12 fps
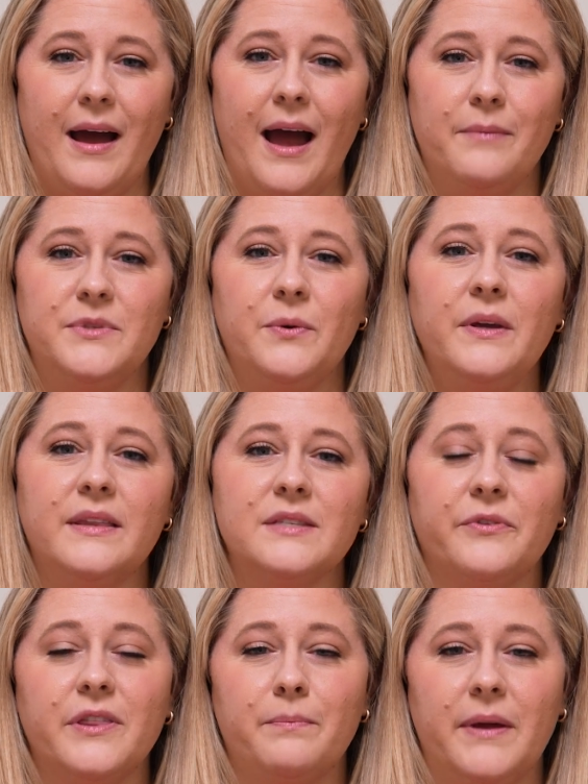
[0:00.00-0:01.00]
I'm doing this
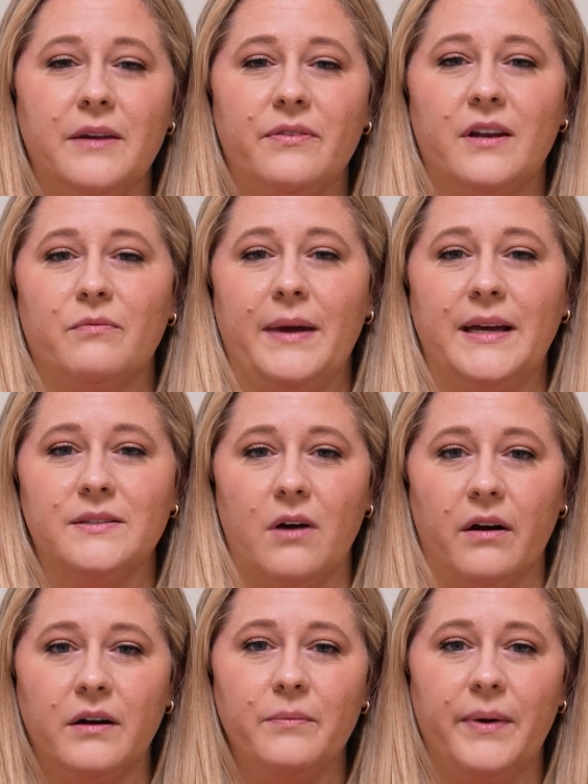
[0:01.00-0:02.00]
for the benefit of my
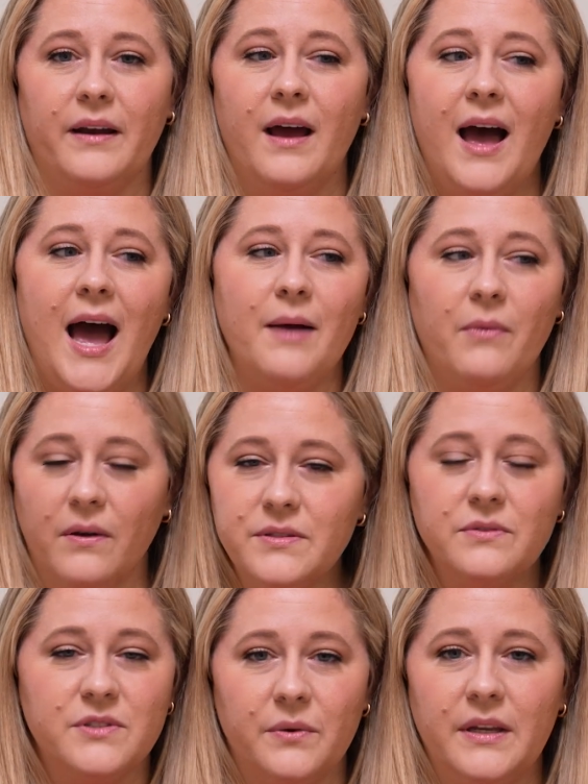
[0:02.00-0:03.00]
daughter, but I'm
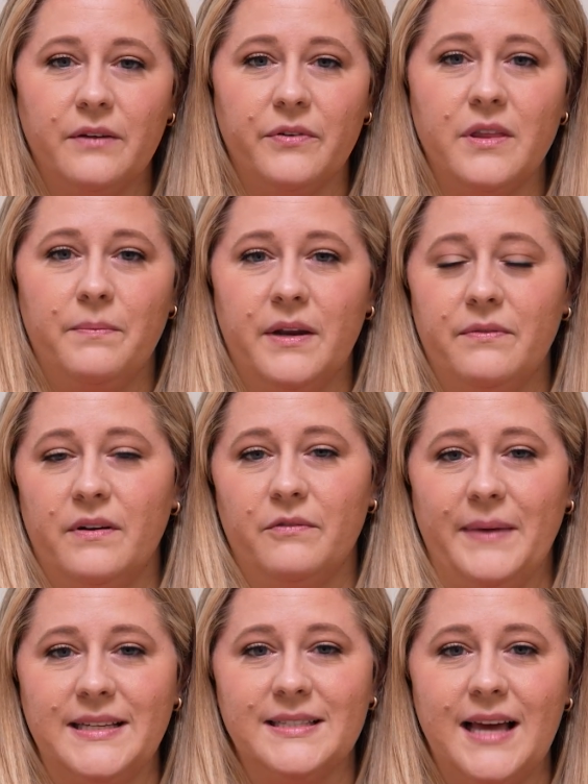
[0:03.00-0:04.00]
also doing it for the benefit of
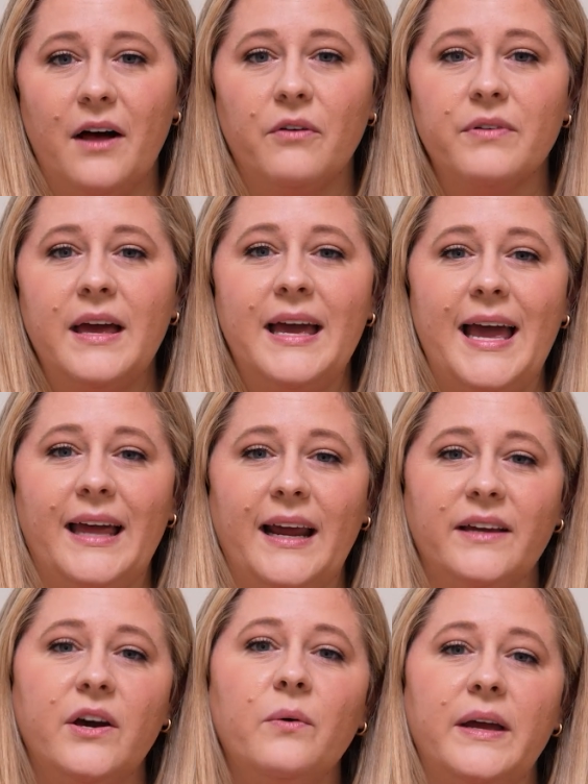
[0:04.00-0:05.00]
myself. And I
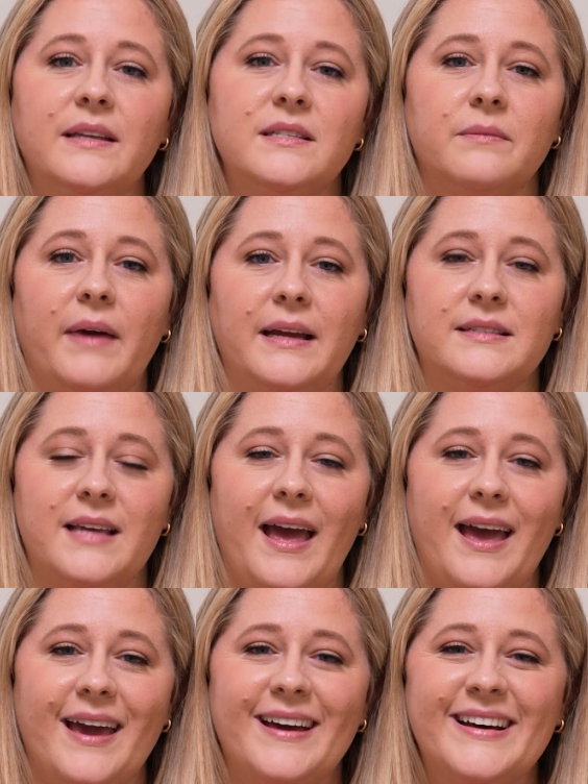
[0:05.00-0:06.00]
go into my
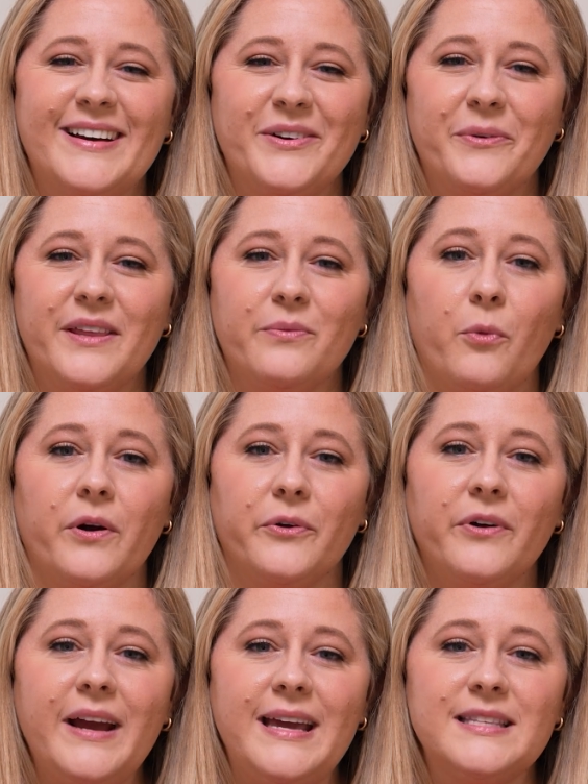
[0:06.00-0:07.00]
day with more
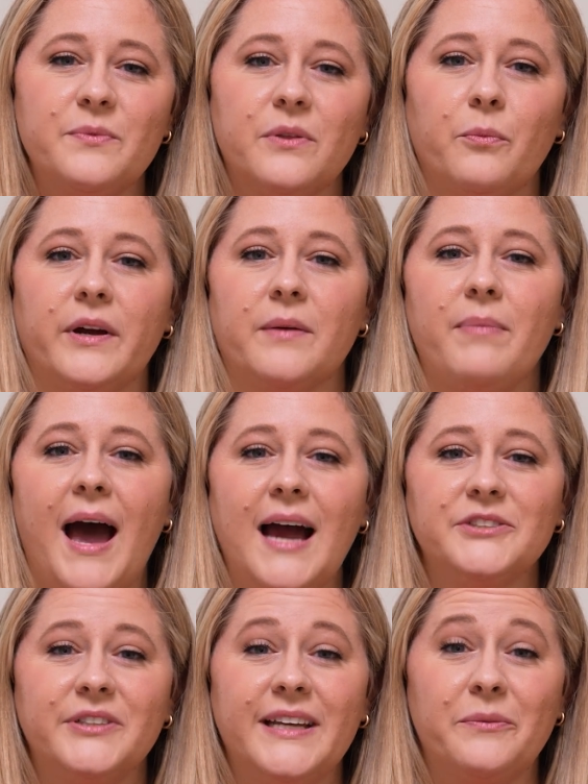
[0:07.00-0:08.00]
grace, with more
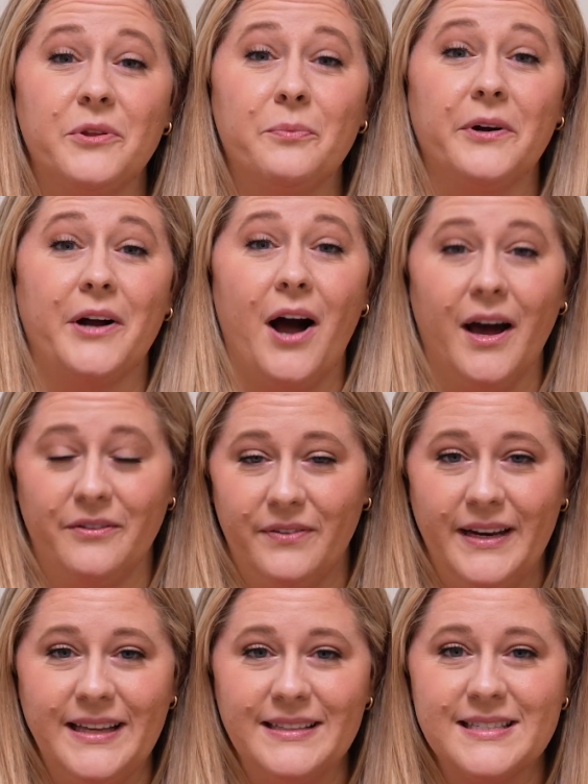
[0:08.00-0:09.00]
compassion, and with more
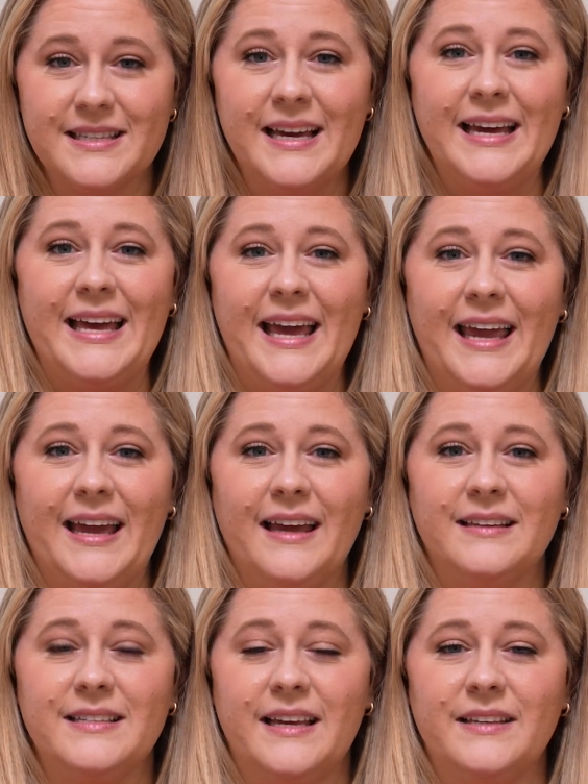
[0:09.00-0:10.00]
confidence.
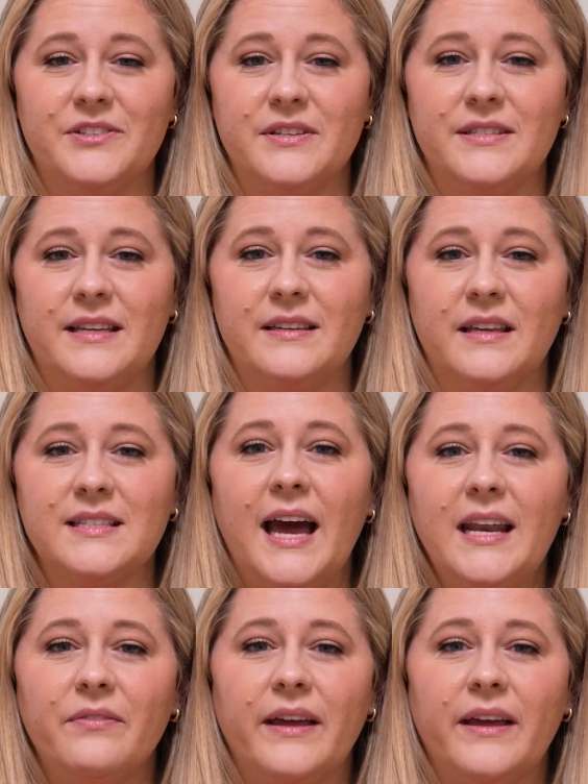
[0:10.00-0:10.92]
And it's kind of